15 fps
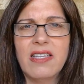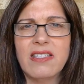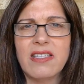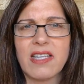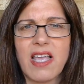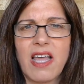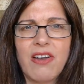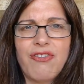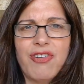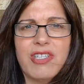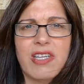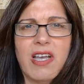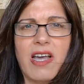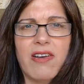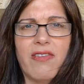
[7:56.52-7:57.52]
into the
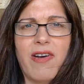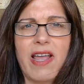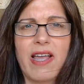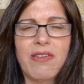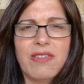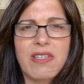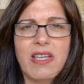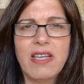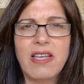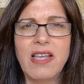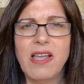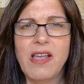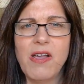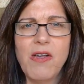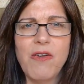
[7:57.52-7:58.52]
countryside around.
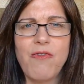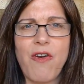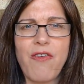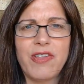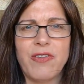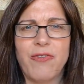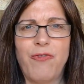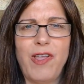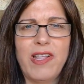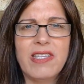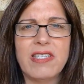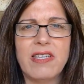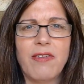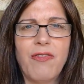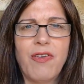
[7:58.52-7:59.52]
Very
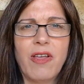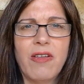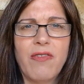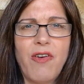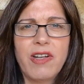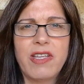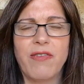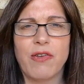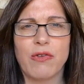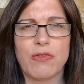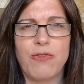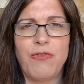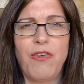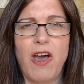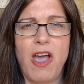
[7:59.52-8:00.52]
defensive, very
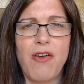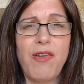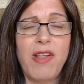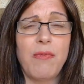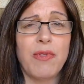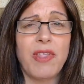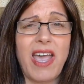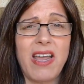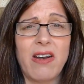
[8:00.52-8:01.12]
difficult to fire in with